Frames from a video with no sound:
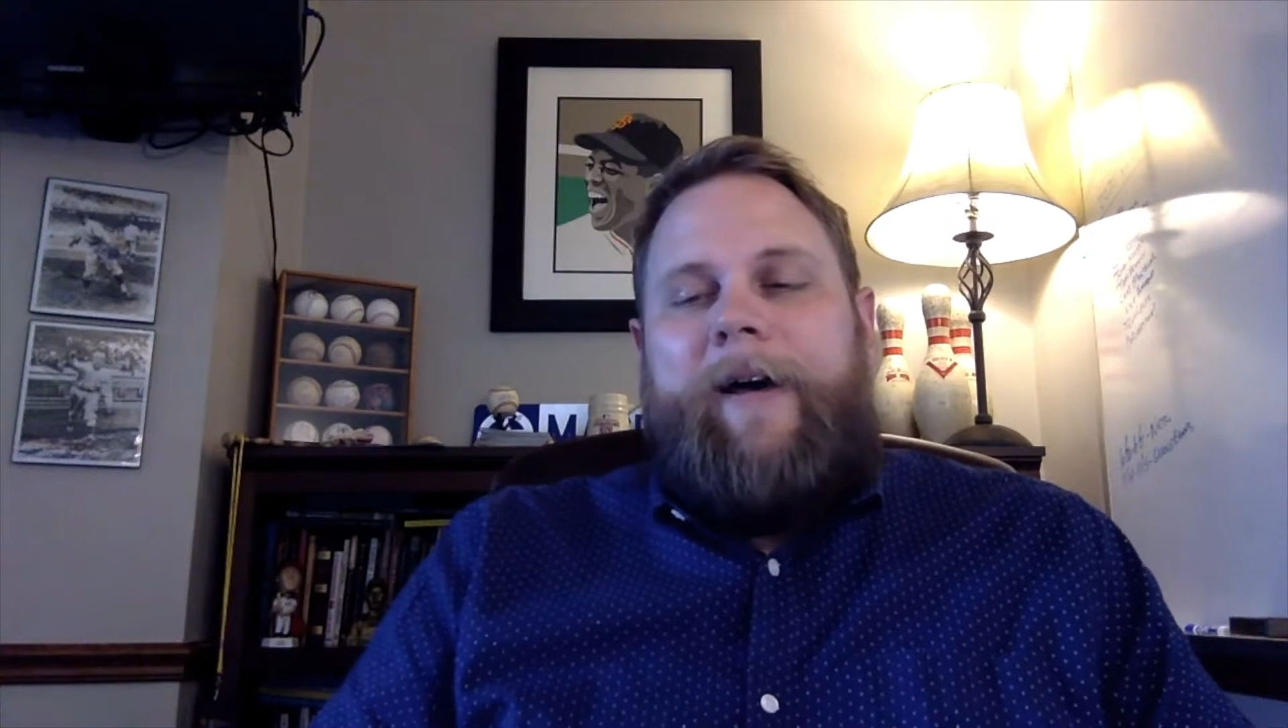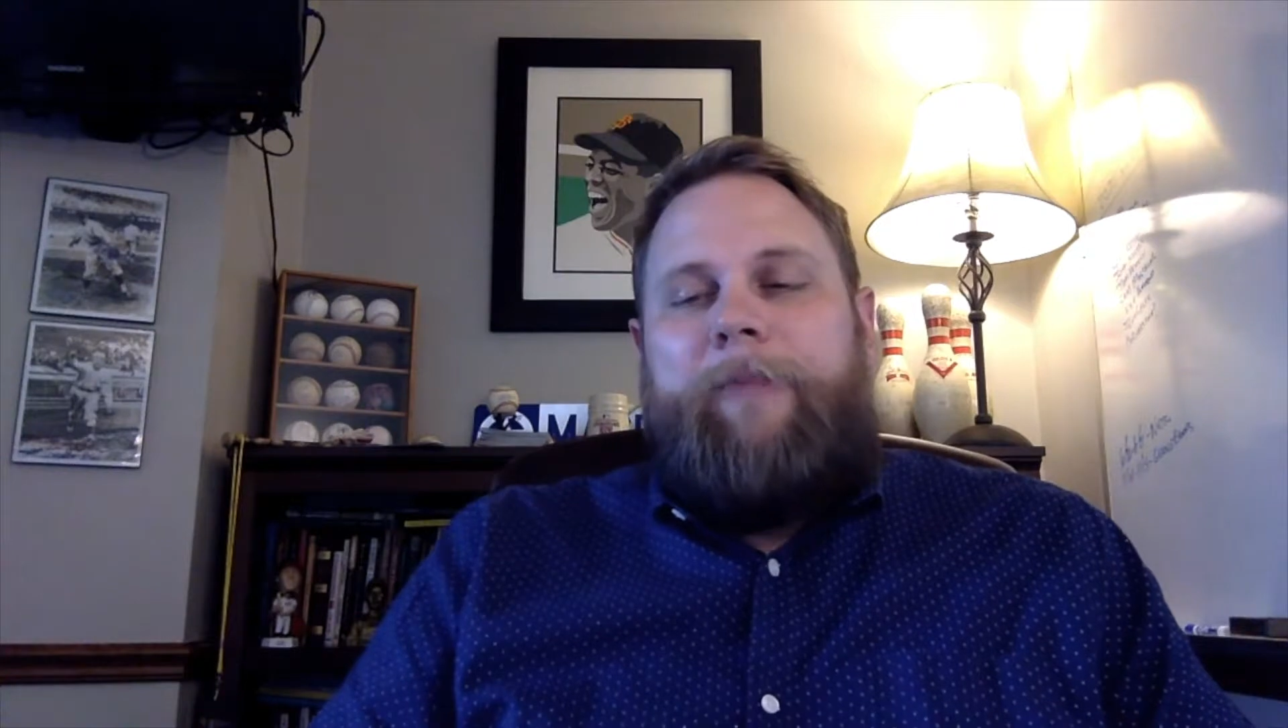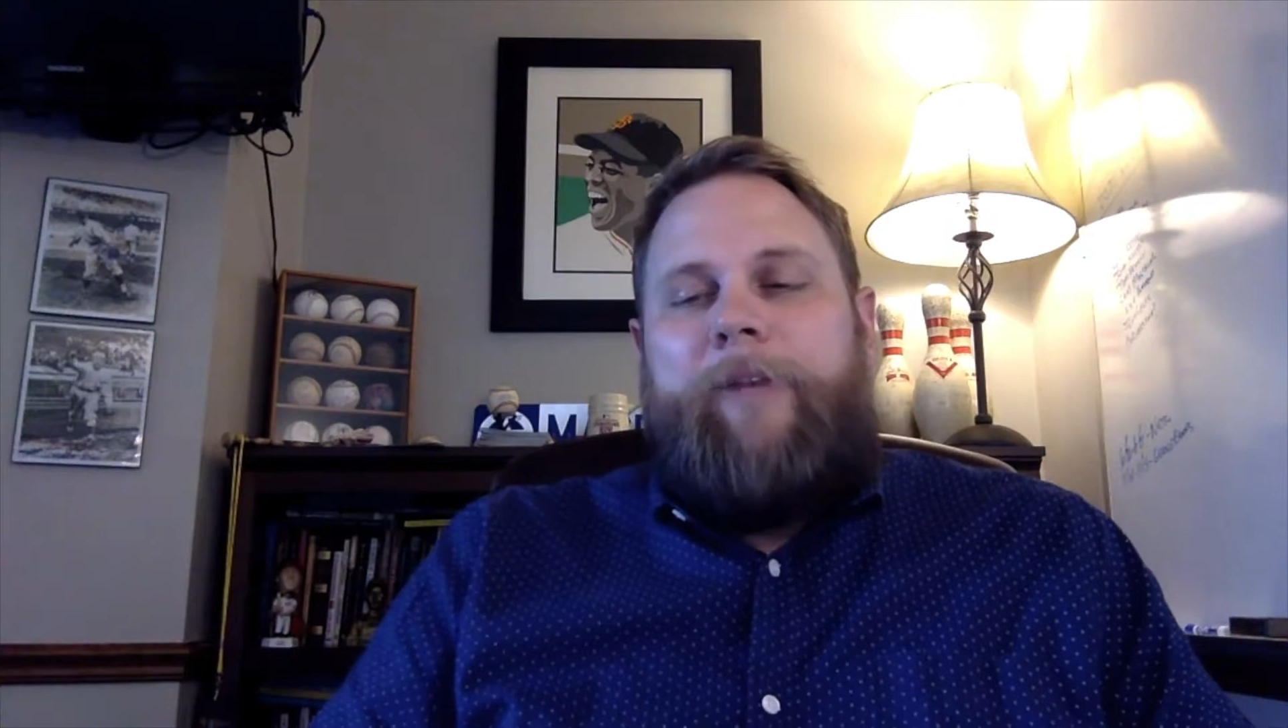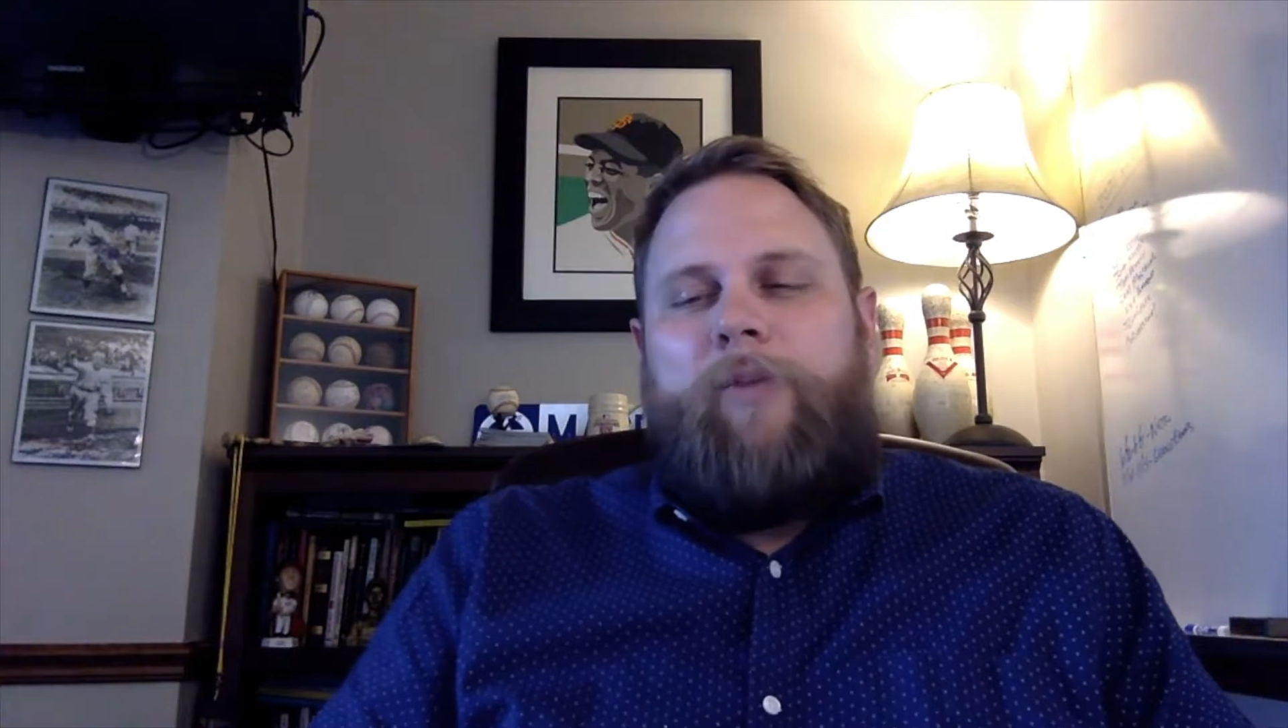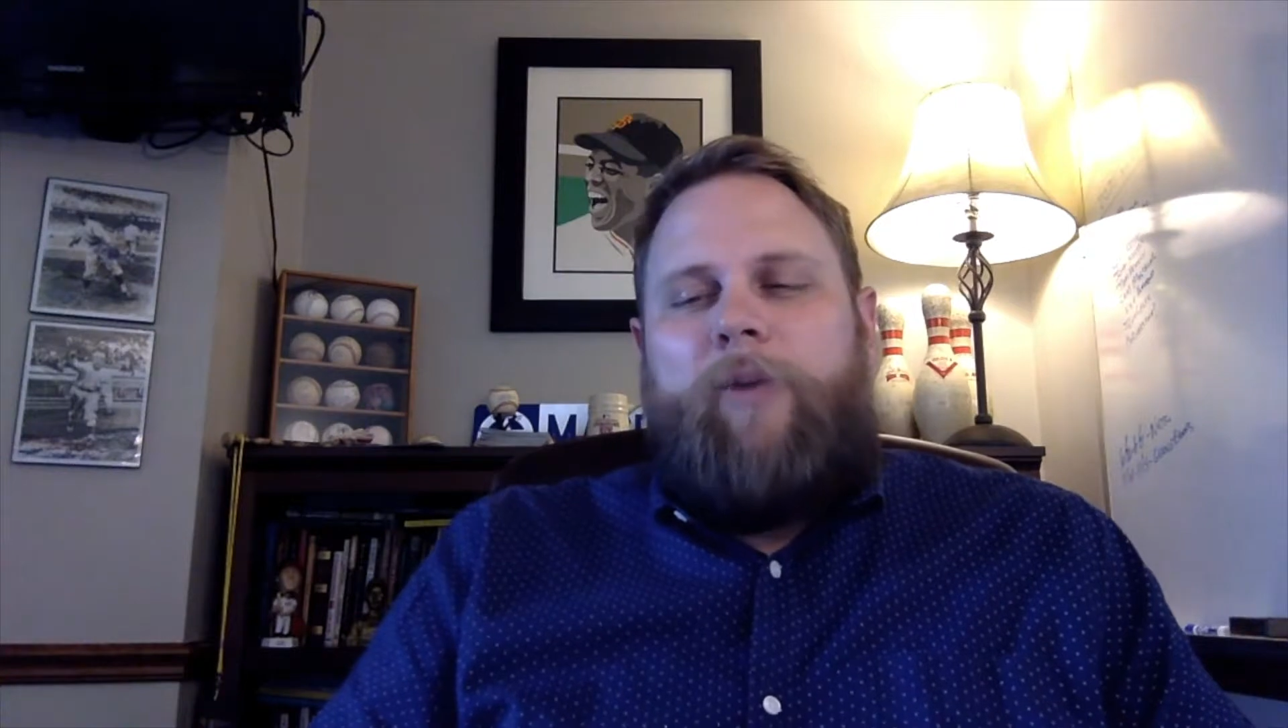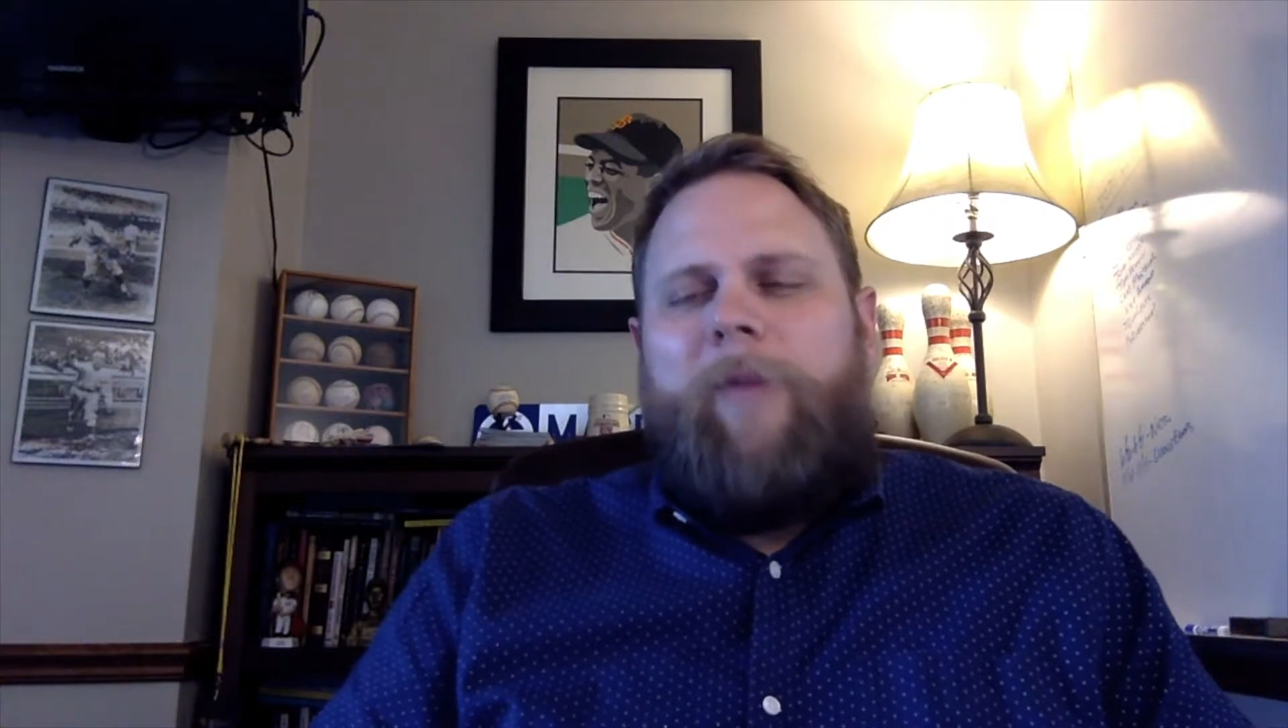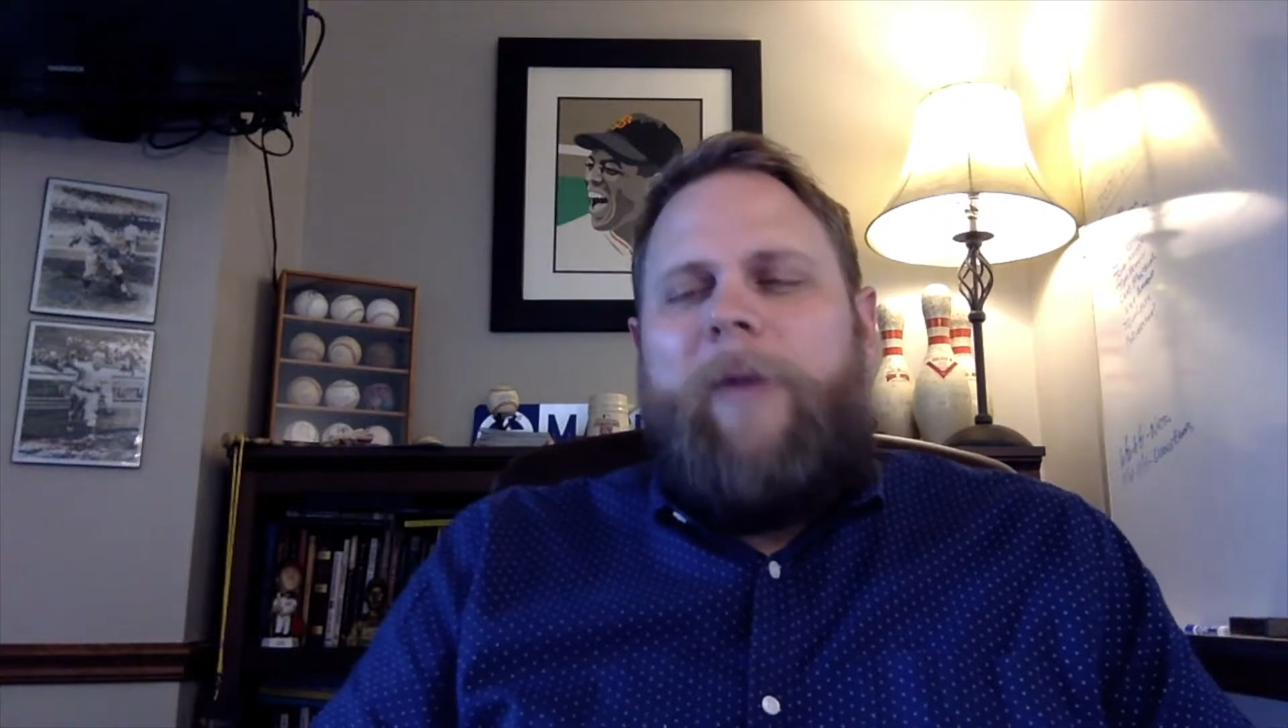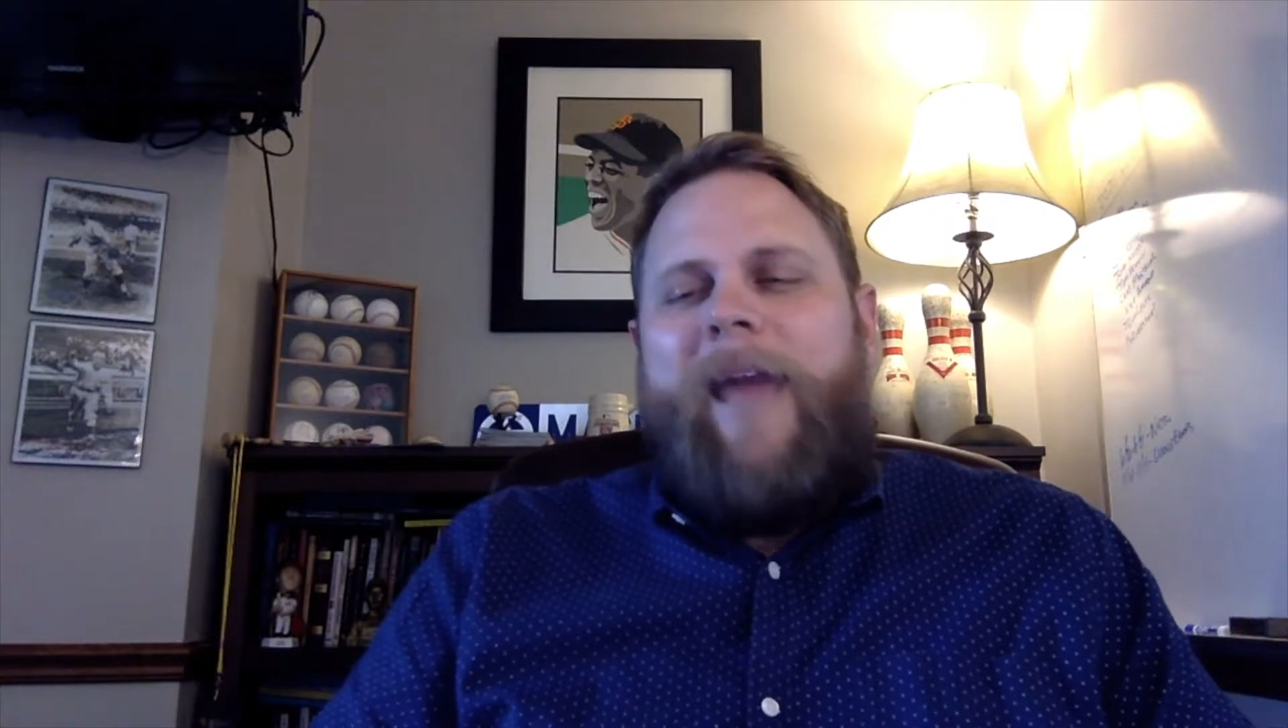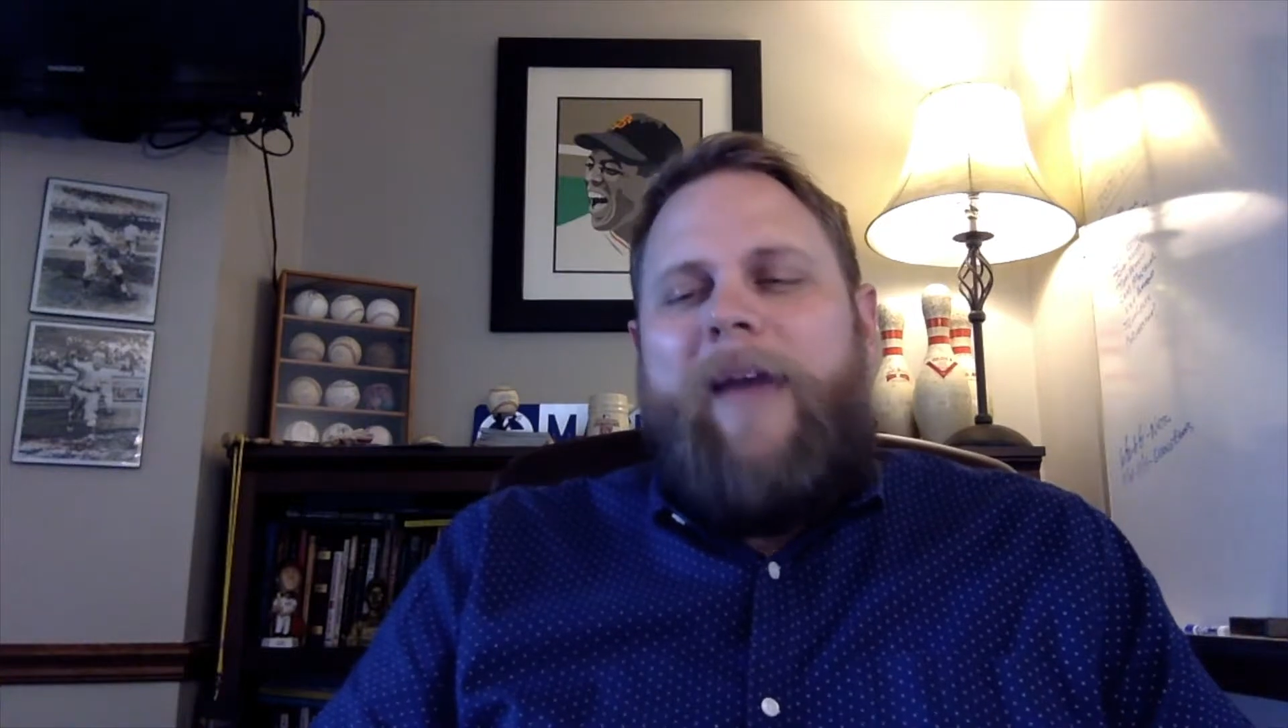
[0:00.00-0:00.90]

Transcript: because um, what we ha-